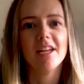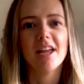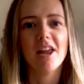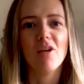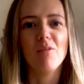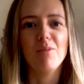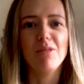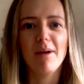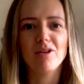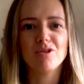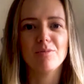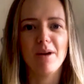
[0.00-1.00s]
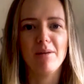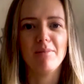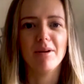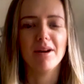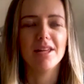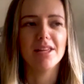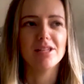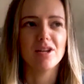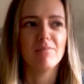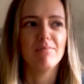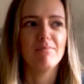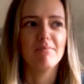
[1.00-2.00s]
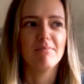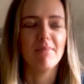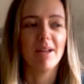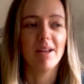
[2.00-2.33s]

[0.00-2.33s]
and I opened the Metro paper, and there's a mm,